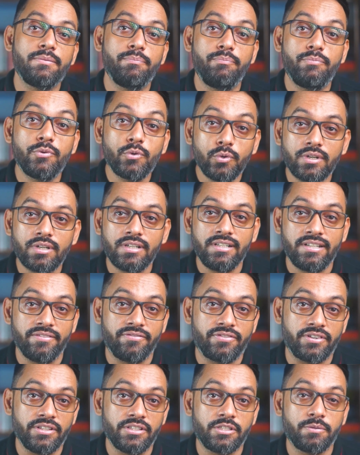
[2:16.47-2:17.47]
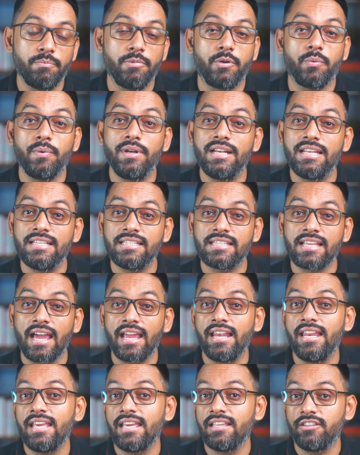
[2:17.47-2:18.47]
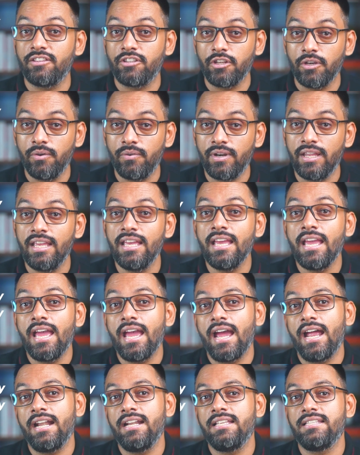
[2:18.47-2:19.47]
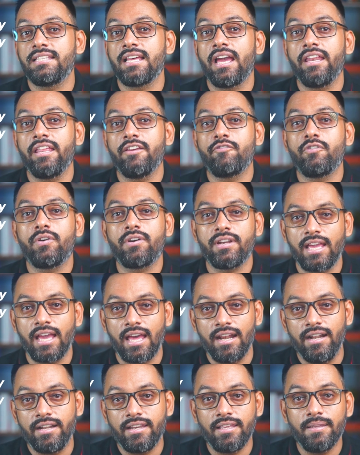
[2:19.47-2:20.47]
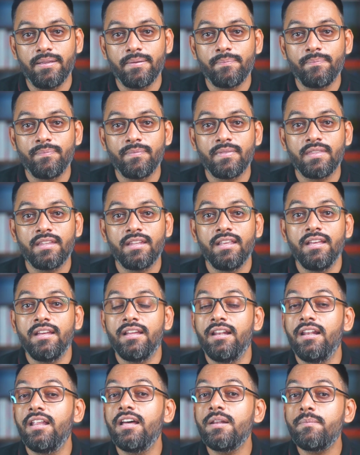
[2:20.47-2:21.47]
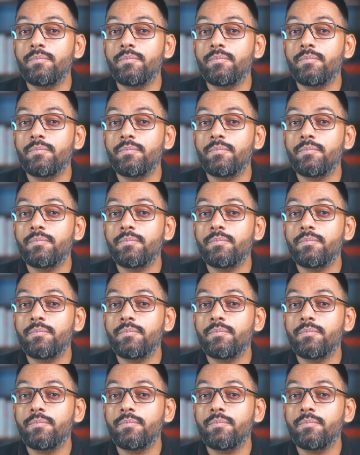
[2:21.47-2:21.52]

brutal difference between designing in theory and designing for reality. Learn